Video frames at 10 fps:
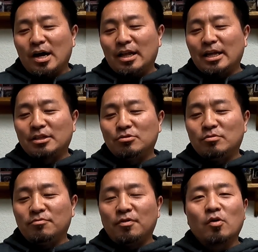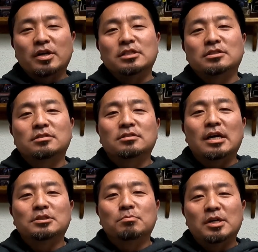I like to focus
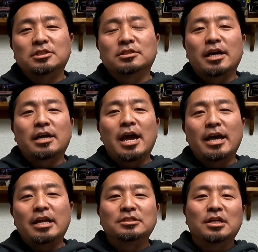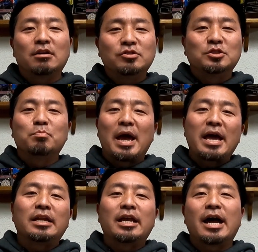as much as I can instead of just
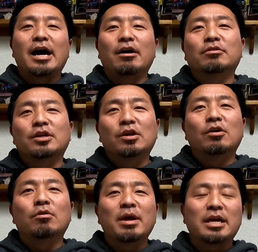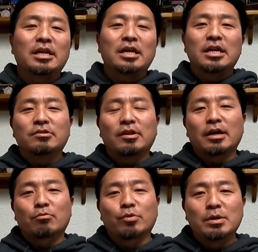banging it out, making it into like
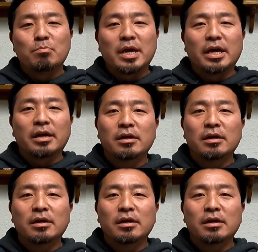a really big,